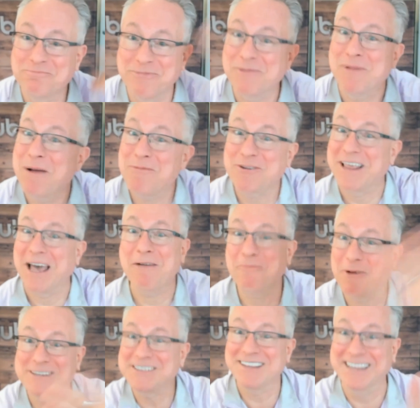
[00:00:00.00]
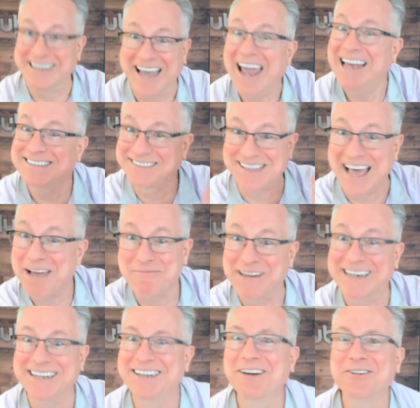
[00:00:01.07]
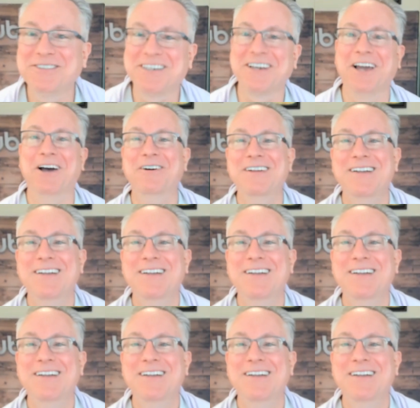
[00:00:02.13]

remember that wasn't the case that many years ago.